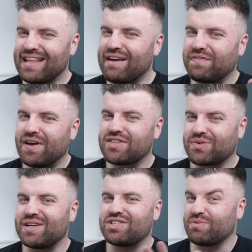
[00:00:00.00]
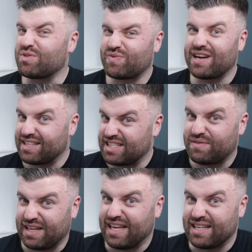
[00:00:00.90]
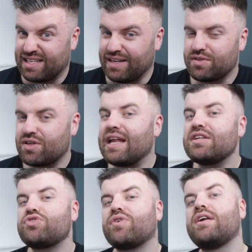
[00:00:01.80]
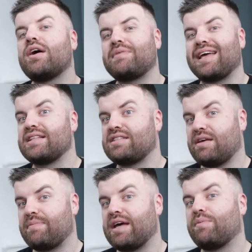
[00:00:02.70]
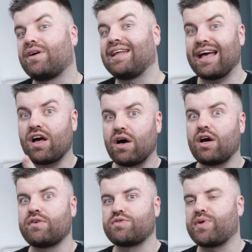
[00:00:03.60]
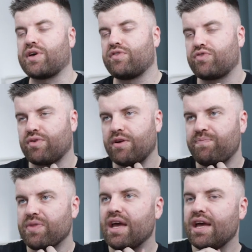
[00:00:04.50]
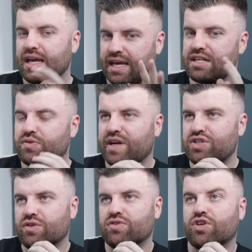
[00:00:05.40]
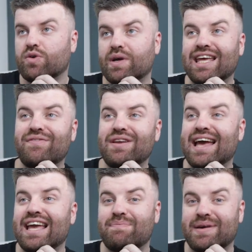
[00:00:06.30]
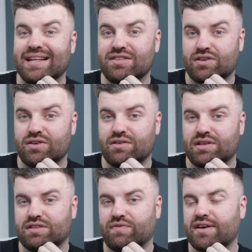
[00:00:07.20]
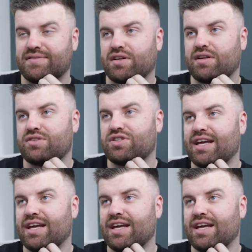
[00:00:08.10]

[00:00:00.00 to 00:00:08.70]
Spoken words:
that first question was relatively easy. So let's try and up the ante a bit, and we're gonna get harder as we go through. Here's question two. We're given a pentagon, this five-sided